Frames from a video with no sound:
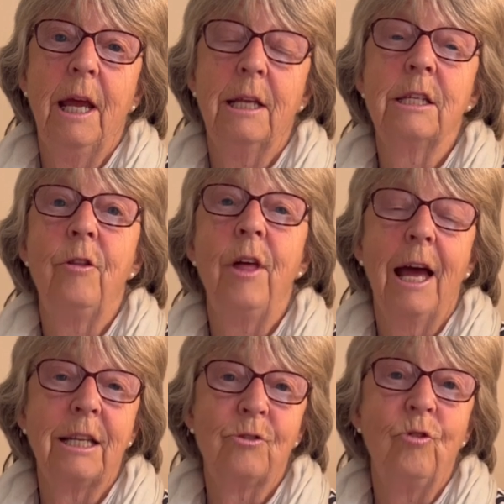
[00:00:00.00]
been there. So
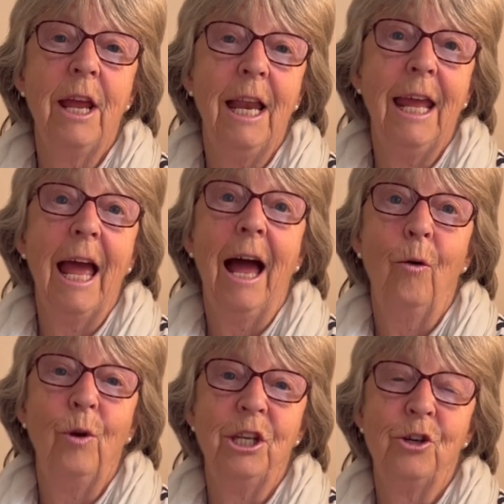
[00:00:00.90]
that's really
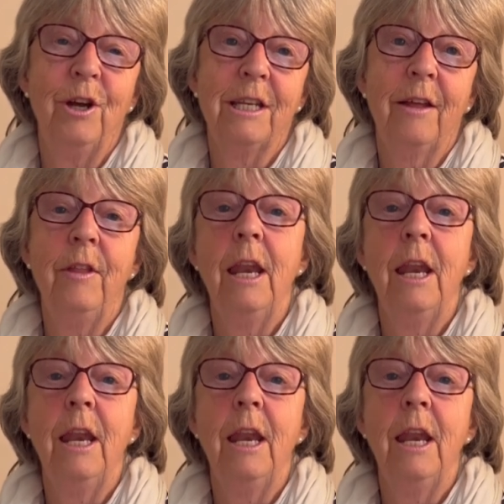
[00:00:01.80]
how we do it.